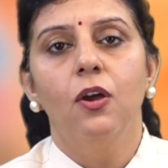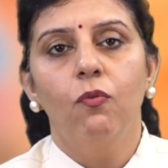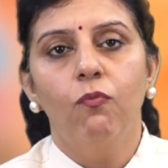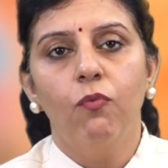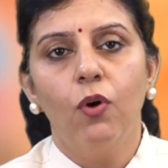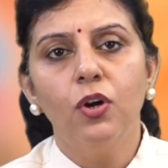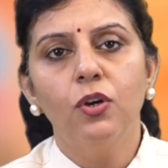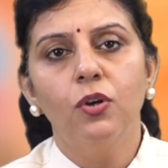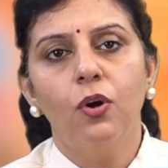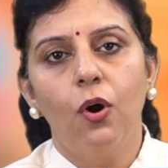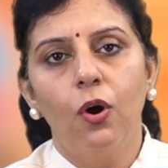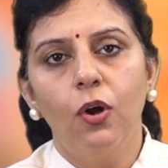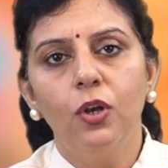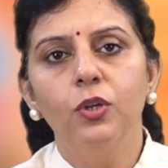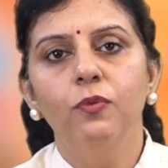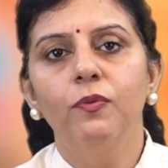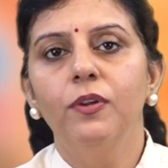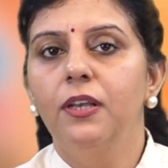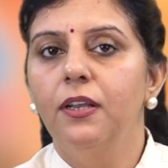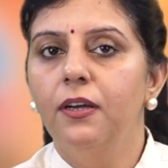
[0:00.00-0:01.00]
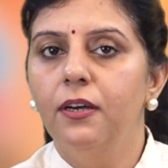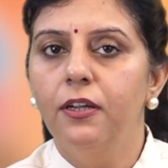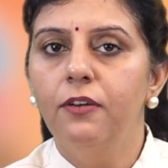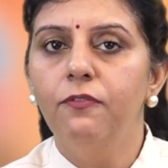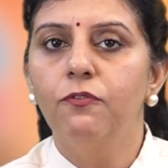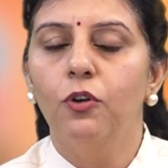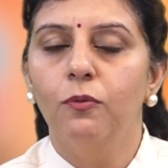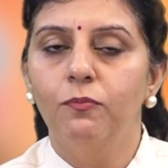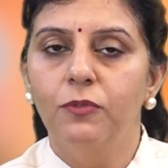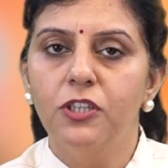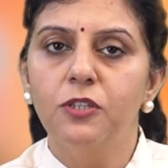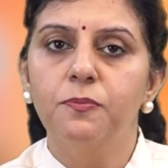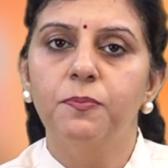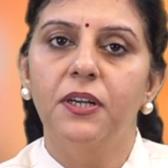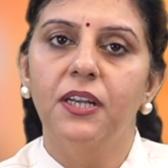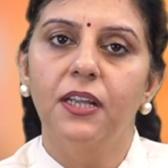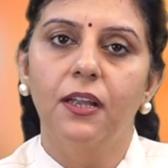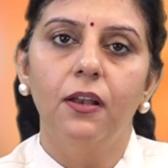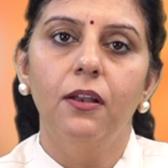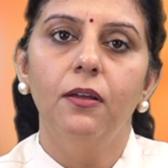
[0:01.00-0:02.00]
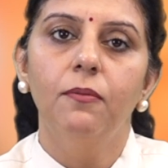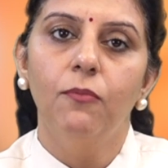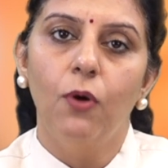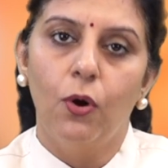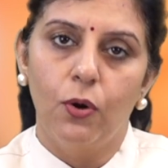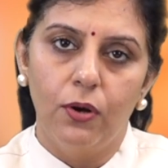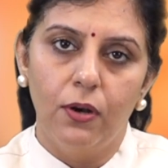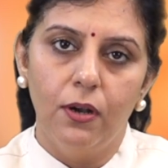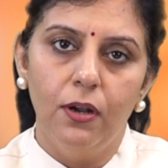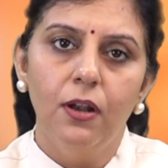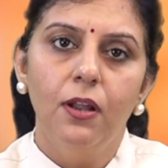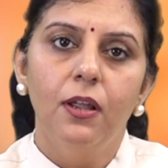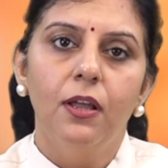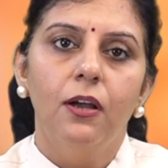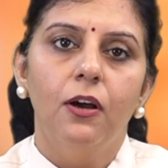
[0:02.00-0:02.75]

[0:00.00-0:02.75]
what all you will learn from this particular module